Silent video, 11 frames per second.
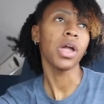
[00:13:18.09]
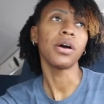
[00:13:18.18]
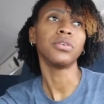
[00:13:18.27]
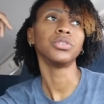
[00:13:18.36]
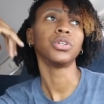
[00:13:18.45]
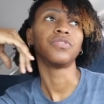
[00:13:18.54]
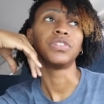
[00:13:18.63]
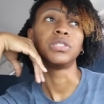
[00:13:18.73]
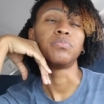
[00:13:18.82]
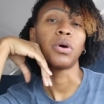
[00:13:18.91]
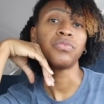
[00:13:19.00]
don't know if
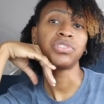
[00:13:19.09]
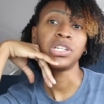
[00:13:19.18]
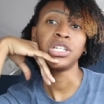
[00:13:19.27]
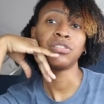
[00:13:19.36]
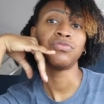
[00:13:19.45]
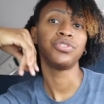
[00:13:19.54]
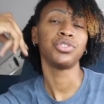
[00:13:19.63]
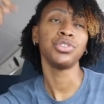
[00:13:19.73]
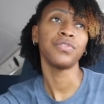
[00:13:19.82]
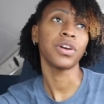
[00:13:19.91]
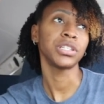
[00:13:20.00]
it's both teams,
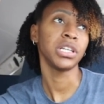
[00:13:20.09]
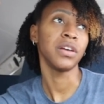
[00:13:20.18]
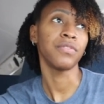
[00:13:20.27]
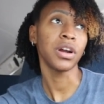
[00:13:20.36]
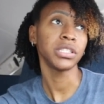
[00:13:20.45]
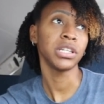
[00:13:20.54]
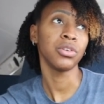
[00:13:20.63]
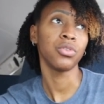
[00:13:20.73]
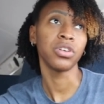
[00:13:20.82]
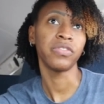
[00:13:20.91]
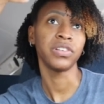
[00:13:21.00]
junior varsity and varsity,
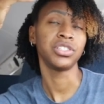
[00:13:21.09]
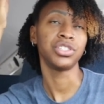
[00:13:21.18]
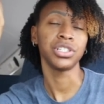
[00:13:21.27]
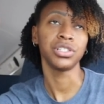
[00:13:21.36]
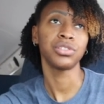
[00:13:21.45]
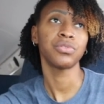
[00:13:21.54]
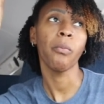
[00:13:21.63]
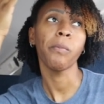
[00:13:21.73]
or if it's just